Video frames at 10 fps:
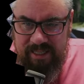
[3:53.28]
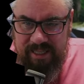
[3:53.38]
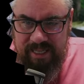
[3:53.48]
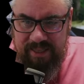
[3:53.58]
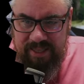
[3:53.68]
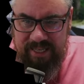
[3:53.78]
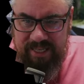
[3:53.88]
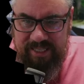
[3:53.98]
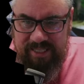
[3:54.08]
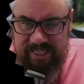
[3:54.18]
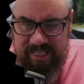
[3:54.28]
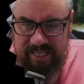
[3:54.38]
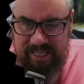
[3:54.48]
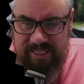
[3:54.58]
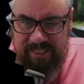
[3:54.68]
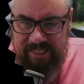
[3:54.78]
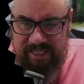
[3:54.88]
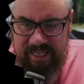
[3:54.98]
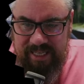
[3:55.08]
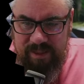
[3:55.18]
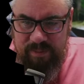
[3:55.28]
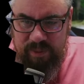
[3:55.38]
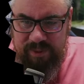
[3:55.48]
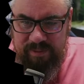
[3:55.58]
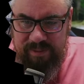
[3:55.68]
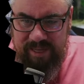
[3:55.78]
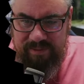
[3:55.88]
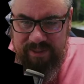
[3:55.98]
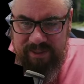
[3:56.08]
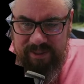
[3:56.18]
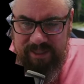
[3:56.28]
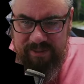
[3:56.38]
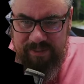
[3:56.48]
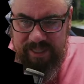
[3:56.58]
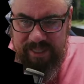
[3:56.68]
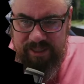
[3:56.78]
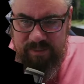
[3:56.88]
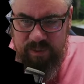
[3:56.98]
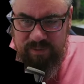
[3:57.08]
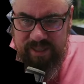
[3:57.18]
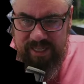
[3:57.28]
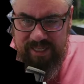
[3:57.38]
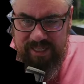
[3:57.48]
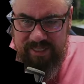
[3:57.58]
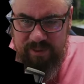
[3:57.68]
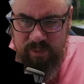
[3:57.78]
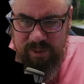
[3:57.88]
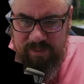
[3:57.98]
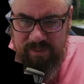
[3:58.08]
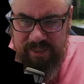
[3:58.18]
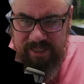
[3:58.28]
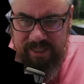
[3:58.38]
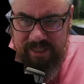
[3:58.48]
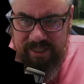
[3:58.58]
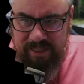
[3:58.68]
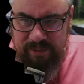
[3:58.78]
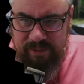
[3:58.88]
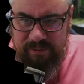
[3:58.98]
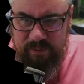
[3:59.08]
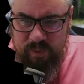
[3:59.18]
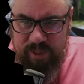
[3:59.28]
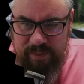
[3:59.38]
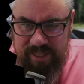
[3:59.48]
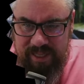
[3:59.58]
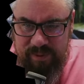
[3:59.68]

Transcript: I think you can see just the kind of the bottom left corner where that just moved there. There's a worm going from one bit of the